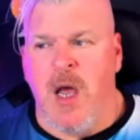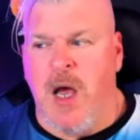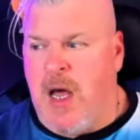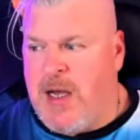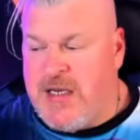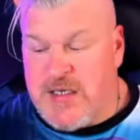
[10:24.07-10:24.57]

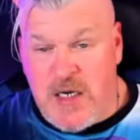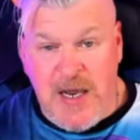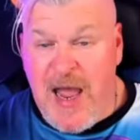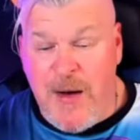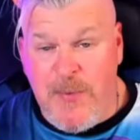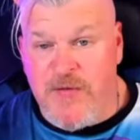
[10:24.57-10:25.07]
Uh, it's going to
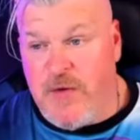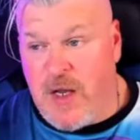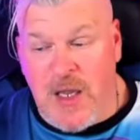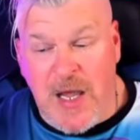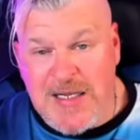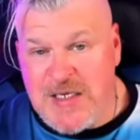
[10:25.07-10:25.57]
happen a
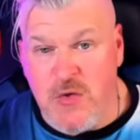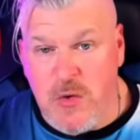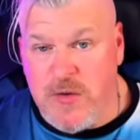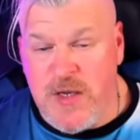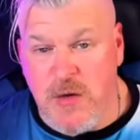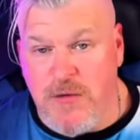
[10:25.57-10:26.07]
lot sooner
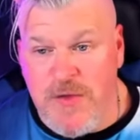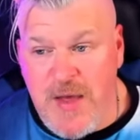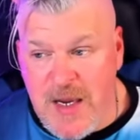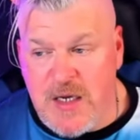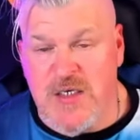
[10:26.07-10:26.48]
than you think.